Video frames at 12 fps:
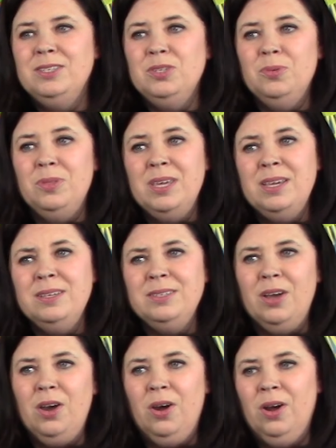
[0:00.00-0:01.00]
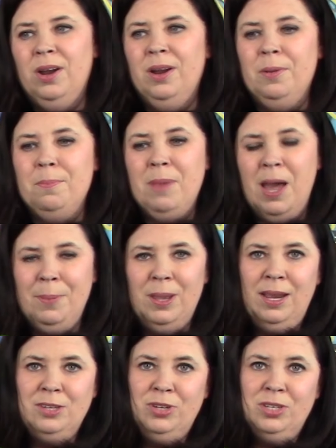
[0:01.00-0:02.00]
So these are
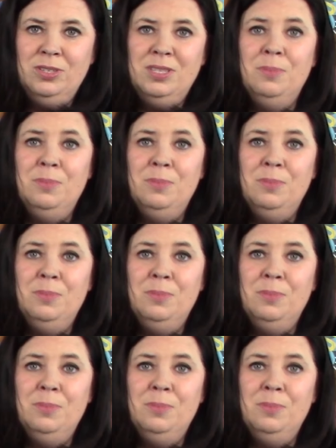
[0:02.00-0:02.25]
Mophead hydrangeas